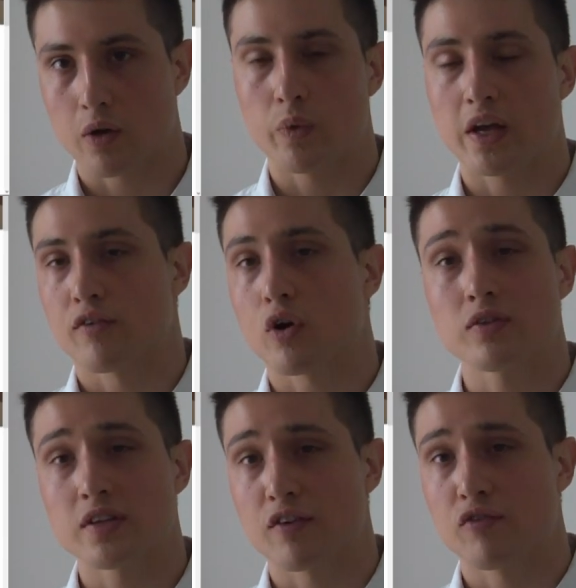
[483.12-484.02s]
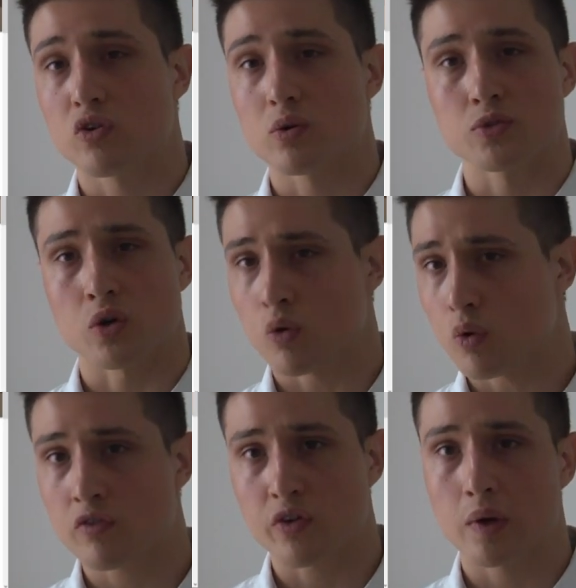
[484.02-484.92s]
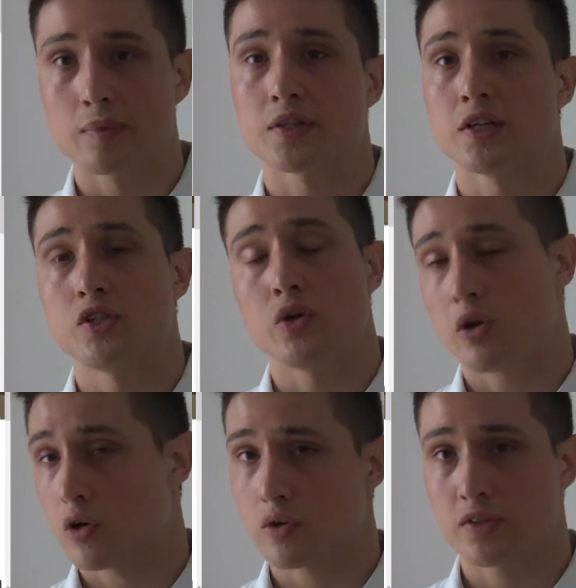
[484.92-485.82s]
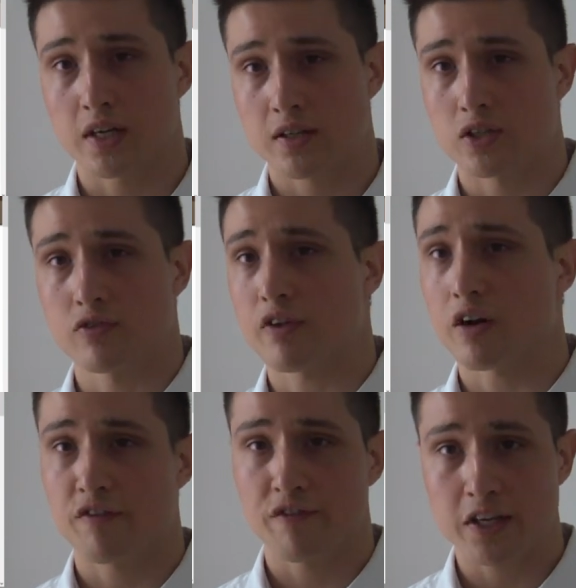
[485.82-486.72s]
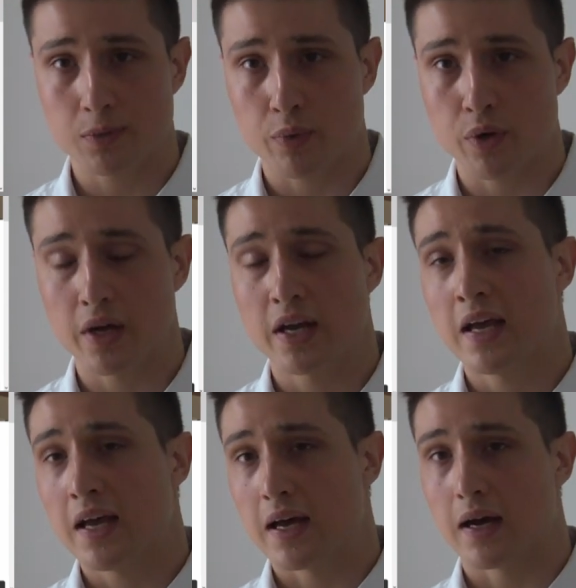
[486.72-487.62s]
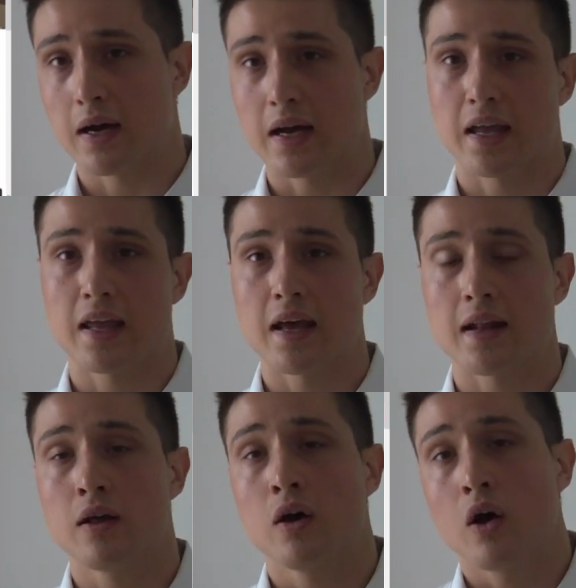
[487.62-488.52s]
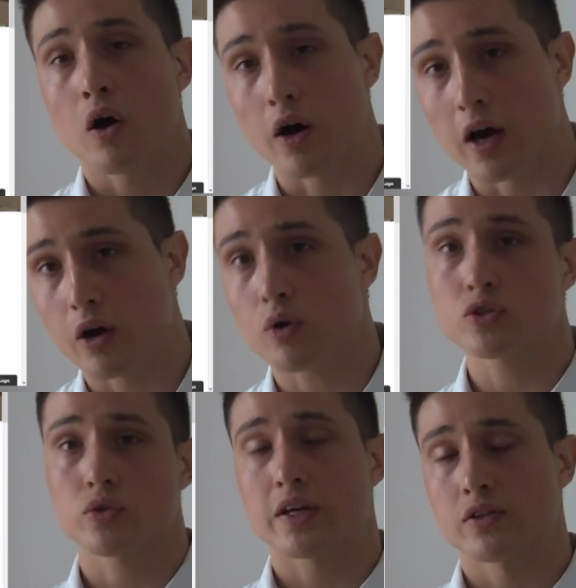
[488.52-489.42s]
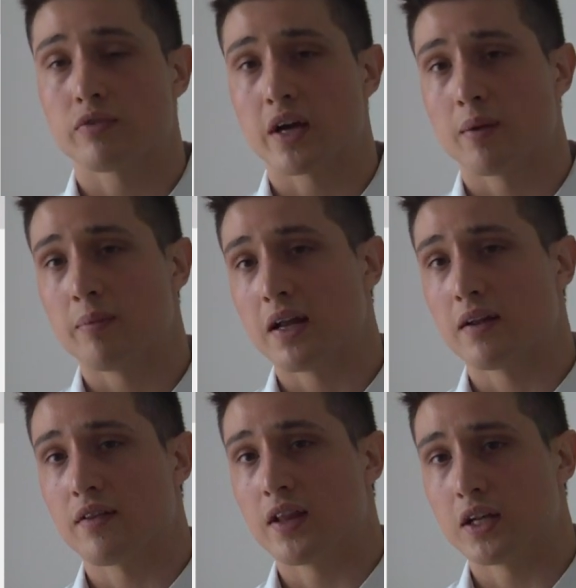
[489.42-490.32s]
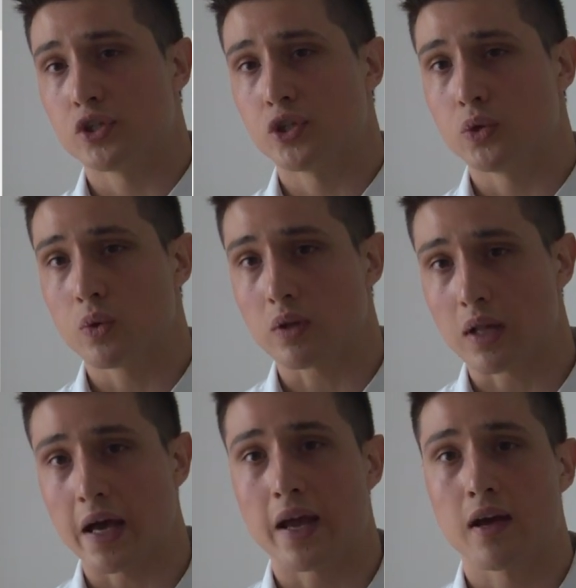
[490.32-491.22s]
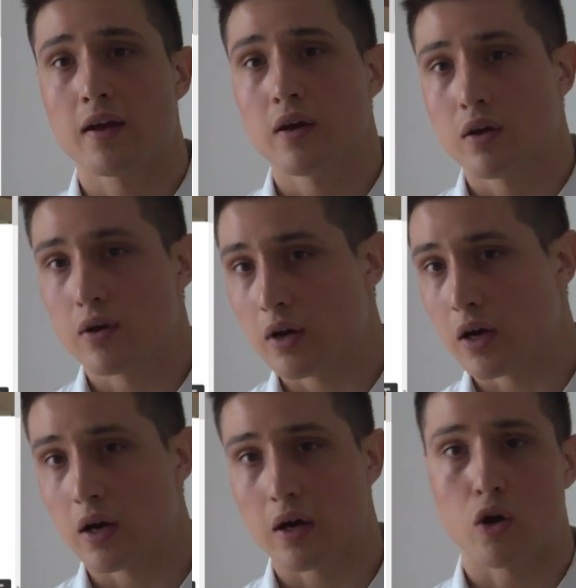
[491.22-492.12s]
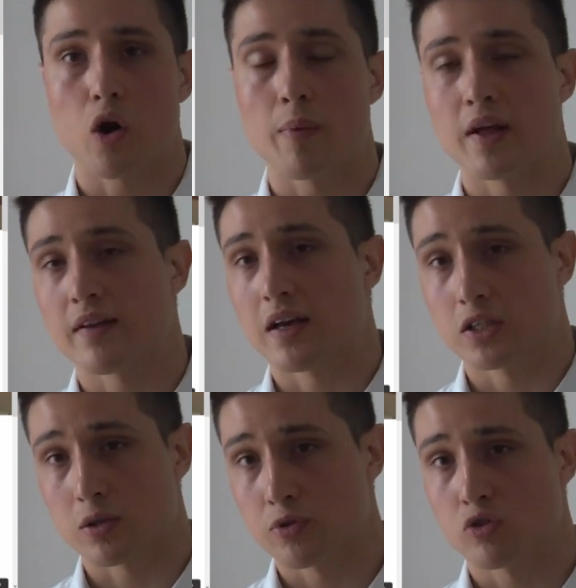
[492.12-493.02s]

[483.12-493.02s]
uh, we have contact forms on all of our websites. You can contact us via Facebook. Uh, again, I'd also like to recommend that you like, uh, comment, and